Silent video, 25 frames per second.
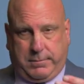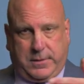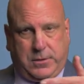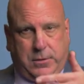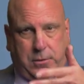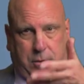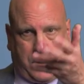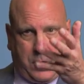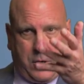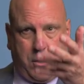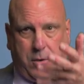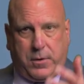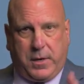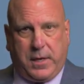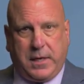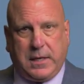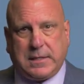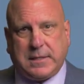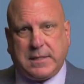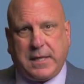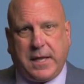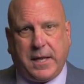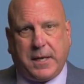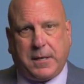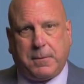
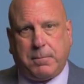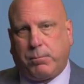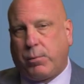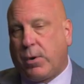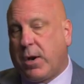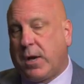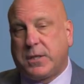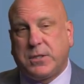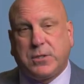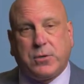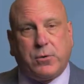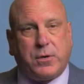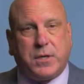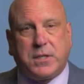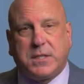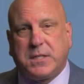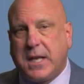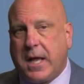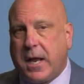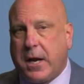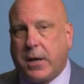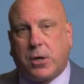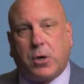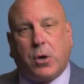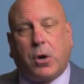zirconias like Bruxer
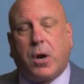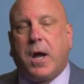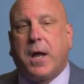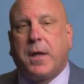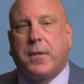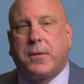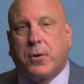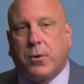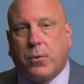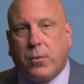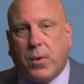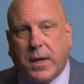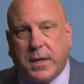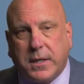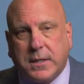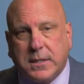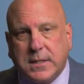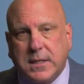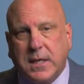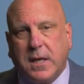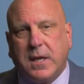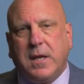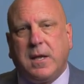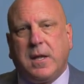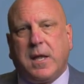aesthetic or other ones,